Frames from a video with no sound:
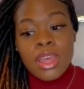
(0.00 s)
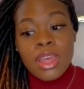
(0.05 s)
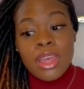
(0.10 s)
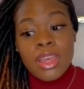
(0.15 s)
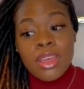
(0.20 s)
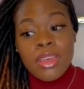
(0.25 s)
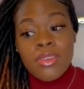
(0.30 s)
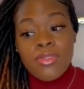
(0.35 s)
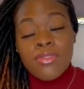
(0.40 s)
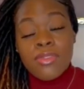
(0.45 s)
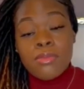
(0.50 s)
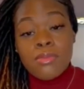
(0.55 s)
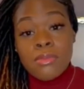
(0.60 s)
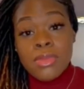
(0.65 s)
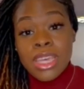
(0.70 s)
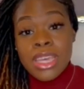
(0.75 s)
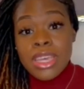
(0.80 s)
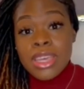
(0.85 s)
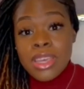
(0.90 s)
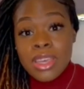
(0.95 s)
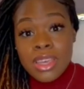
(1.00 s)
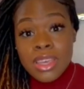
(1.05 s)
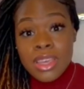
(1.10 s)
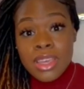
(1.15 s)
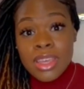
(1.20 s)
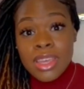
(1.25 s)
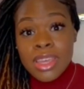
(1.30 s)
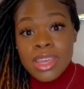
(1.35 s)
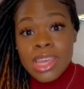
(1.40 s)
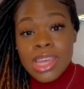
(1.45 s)
For me,
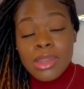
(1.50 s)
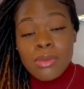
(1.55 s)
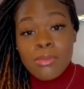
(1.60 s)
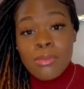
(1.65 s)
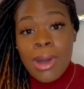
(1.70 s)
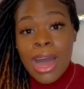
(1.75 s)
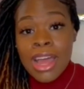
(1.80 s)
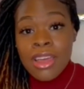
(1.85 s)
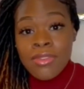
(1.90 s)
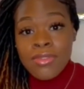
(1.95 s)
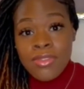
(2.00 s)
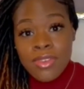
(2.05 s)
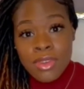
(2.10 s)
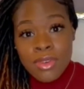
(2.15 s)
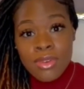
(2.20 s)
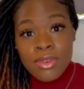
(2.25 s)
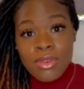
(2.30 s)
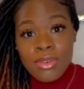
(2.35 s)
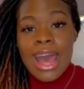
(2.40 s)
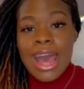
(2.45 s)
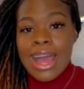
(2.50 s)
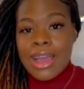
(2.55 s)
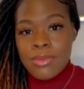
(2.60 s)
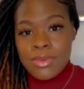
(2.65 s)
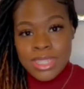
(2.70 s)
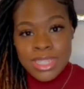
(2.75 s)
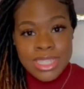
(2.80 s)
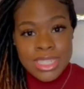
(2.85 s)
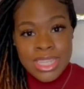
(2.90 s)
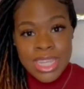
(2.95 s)
in my view, I
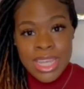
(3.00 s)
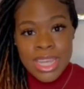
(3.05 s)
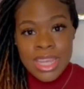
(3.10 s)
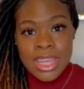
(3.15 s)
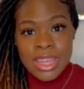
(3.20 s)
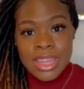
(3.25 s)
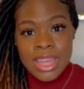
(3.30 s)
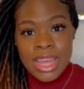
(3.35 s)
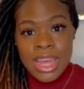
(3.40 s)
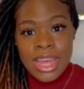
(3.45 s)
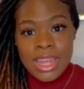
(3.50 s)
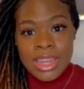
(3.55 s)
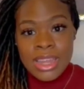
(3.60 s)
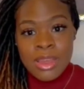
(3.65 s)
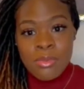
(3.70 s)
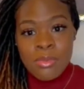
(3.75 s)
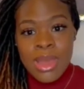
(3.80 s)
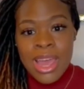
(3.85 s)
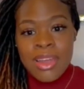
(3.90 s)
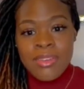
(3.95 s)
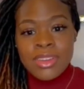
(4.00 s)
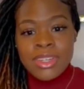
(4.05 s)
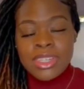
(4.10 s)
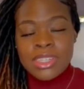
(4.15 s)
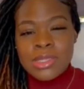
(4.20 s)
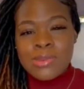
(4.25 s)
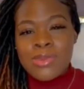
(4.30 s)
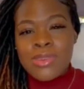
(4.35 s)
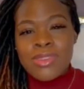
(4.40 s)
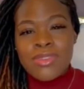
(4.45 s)
would say that a marriage
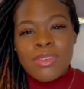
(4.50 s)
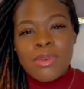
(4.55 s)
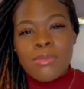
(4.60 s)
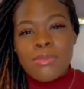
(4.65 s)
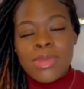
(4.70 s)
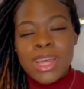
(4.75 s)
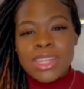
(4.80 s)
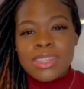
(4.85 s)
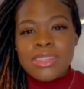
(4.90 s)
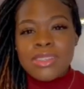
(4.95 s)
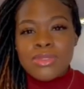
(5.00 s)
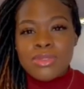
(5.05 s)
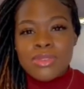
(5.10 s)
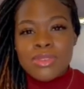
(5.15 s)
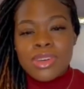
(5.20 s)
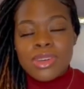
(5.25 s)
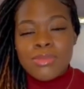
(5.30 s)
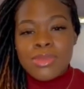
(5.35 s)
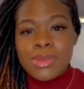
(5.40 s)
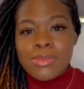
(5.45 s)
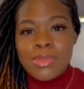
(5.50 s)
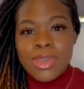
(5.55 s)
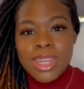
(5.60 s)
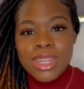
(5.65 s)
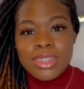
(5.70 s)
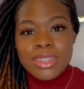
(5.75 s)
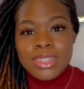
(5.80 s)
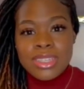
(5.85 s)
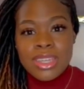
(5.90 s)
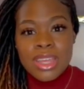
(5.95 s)
is more of a mental
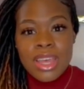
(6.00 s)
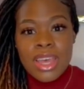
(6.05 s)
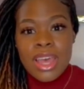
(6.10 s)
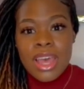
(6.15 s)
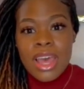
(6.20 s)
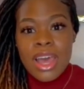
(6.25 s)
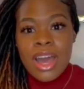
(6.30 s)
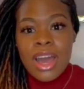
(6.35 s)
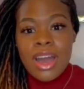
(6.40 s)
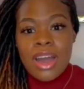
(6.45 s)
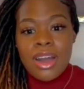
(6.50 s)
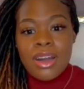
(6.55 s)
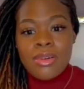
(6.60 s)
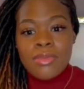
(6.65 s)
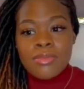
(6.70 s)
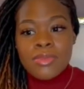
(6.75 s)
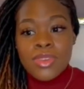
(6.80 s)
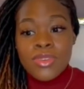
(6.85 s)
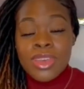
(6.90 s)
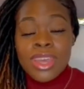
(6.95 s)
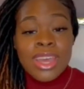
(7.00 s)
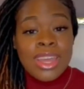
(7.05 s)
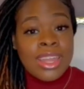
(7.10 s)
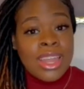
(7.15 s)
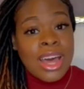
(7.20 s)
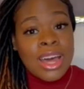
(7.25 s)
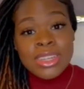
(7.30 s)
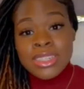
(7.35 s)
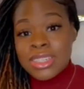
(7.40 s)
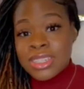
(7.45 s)
commitment. You
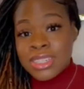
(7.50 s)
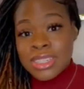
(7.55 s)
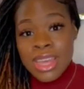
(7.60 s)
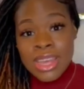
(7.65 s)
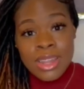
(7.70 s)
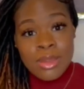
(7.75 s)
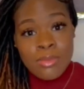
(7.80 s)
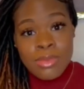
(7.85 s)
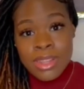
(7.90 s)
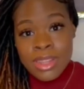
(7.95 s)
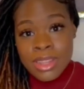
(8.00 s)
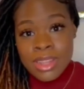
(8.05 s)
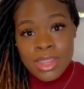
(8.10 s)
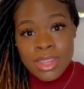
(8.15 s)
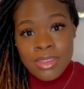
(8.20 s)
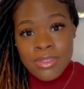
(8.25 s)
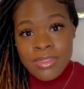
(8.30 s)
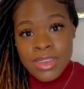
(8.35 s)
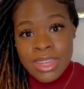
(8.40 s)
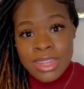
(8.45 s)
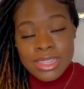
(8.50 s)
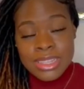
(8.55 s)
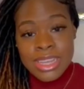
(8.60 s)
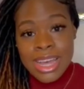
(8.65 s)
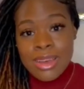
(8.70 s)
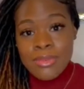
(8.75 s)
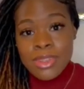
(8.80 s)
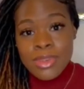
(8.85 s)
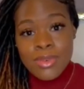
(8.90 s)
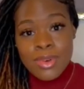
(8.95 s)
cannot just get up and leave
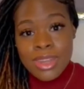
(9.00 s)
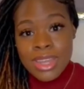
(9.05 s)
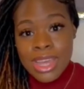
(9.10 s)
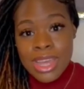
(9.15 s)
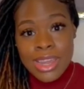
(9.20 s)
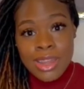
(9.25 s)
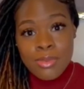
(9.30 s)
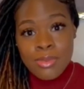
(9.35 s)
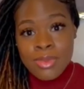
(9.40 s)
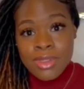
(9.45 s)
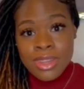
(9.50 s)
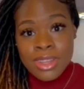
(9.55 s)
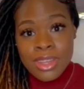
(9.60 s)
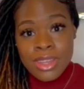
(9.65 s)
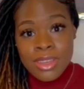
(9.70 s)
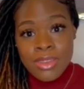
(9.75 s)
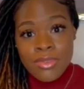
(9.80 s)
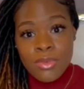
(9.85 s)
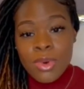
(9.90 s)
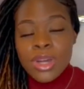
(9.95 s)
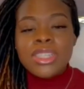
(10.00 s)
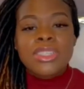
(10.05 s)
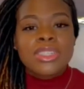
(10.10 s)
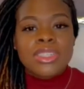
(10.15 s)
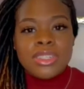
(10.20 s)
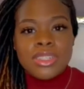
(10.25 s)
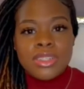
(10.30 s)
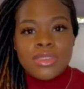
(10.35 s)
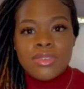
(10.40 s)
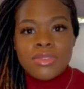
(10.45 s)
anytime you want to get up and leave. Once
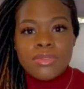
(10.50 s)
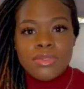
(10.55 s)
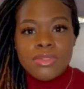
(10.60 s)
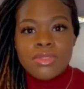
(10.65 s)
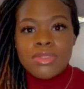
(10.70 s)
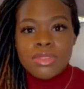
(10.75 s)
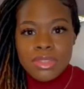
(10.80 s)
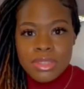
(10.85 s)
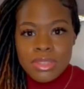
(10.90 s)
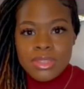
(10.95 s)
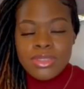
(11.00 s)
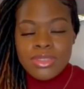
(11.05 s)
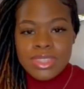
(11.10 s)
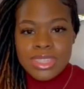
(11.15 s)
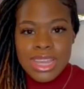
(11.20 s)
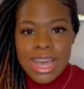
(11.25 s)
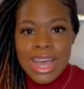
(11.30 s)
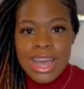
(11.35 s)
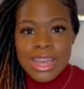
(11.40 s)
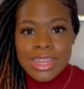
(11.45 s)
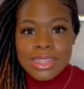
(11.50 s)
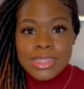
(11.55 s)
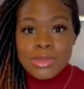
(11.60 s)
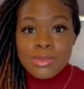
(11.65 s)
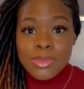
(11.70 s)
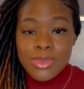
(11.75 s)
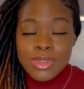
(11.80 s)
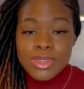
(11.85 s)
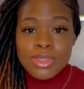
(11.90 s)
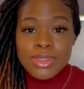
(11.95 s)
there's no ties,
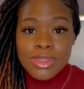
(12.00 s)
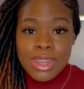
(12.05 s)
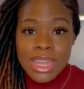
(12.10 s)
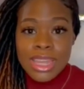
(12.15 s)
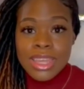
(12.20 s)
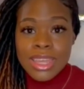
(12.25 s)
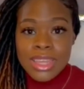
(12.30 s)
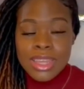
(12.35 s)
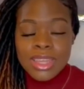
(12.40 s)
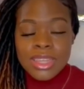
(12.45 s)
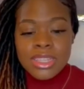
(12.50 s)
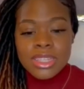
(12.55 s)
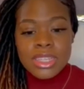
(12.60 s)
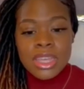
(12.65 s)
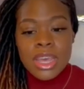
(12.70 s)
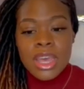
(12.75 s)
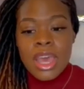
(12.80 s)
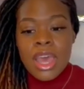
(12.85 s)
more so like kids.